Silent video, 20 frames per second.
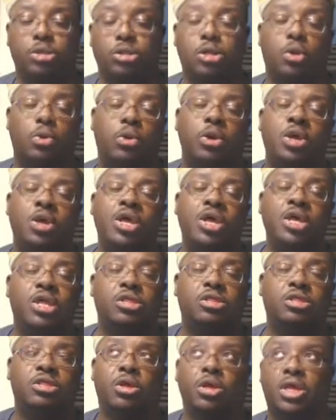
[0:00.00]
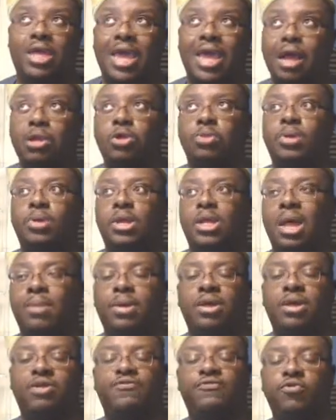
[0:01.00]
So Calder
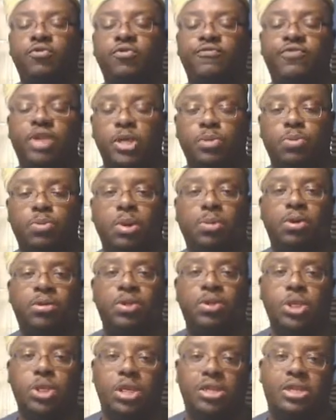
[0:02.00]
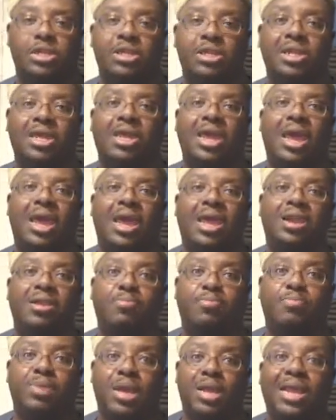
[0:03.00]
becoming a full-fledged member of the Justice League
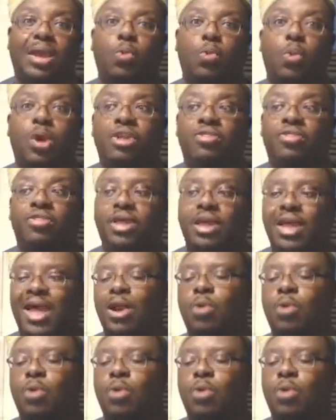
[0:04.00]
and being like one of the,